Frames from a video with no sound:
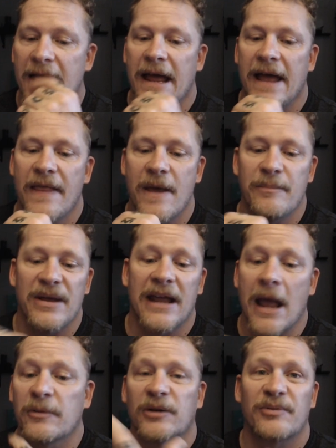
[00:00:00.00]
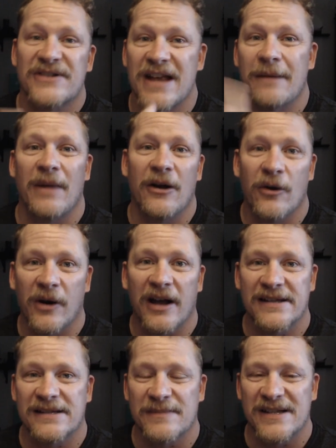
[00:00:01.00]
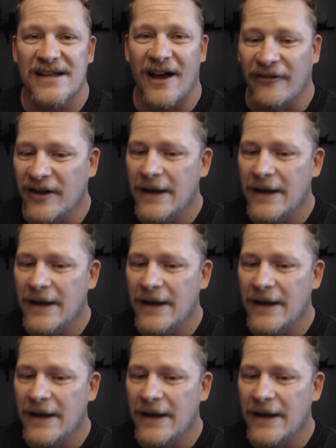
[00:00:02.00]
And then being able to present my own custom stuff.